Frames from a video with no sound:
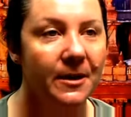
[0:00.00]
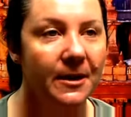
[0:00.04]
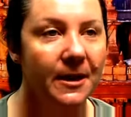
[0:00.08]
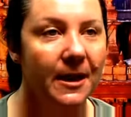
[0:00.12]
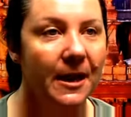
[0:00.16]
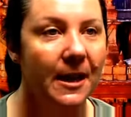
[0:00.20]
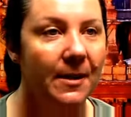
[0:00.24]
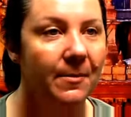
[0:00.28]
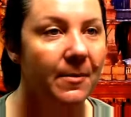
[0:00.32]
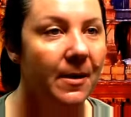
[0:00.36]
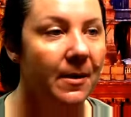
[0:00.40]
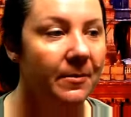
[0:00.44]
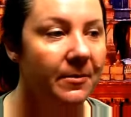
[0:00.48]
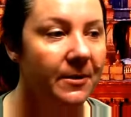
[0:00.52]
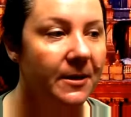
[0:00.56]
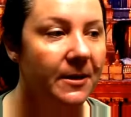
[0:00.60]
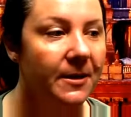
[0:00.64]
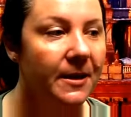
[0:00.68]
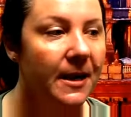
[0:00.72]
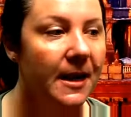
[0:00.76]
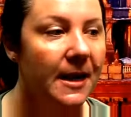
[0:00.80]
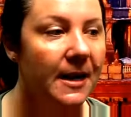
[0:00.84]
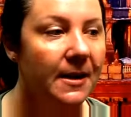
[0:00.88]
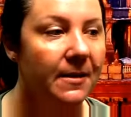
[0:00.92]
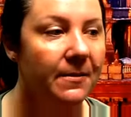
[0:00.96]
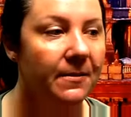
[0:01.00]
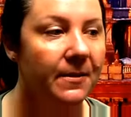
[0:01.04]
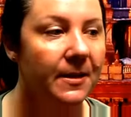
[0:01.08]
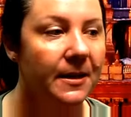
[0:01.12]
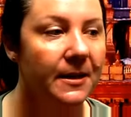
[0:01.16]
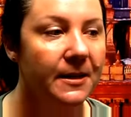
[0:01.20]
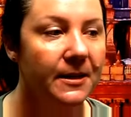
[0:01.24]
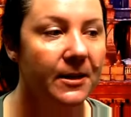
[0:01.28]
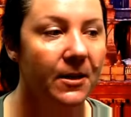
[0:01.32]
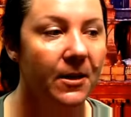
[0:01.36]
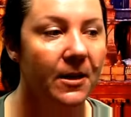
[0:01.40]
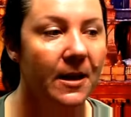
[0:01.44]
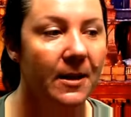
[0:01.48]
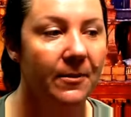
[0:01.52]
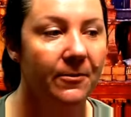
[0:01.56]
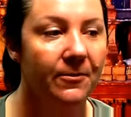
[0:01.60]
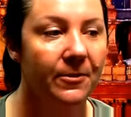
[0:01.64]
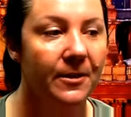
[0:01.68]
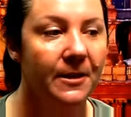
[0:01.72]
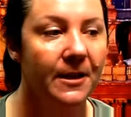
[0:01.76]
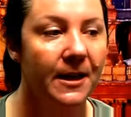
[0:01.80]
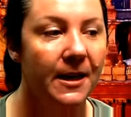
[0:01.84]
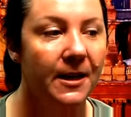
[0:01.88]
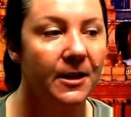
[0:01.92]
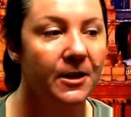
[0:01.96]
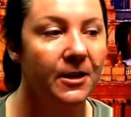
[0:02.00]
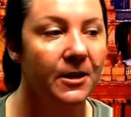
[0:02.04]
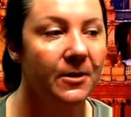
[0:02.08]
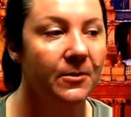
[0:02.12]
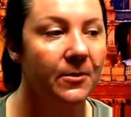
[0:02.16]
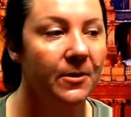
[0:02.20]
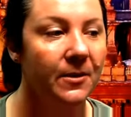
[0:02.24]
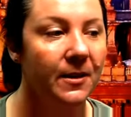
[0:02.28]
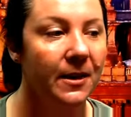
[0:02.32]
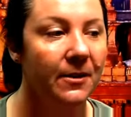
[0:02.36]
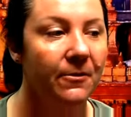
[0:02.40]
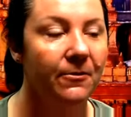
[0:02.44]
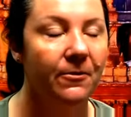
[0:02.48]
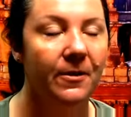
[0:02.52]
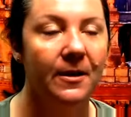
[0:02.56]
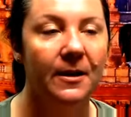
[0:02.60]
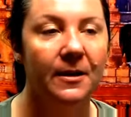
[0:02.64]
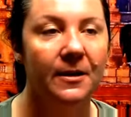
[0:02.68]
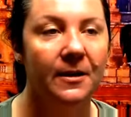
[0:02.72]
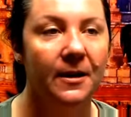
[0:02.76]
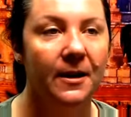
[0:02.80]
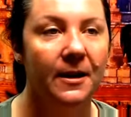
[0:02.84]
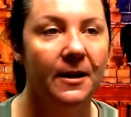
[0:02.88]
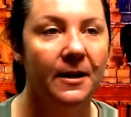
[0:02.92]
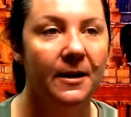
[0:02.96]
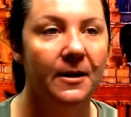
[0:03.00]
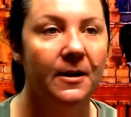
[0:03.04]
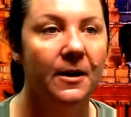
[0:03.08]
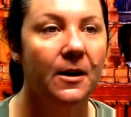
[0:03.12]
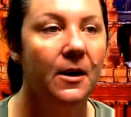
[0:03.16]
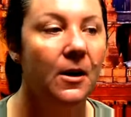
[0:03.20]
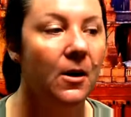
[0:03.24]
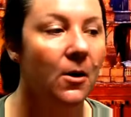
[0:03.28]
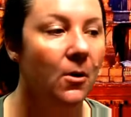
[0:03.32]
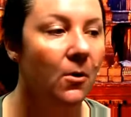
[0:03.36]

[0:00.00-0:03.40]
to keep up to date, they sign up for teaching when they feel like it,